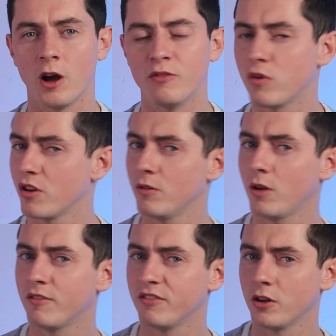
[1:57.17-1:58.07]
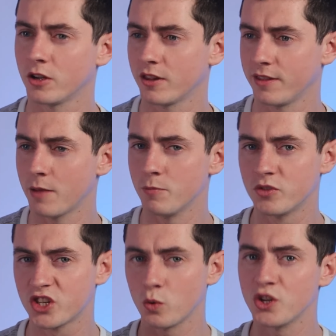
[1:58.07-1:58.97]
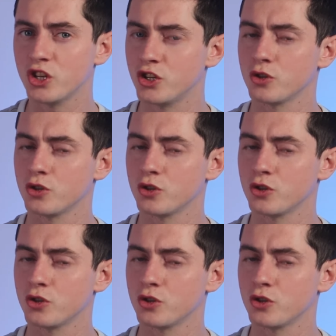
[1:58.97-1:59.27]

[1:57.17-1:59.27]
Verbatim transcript: of one of, of like them squishy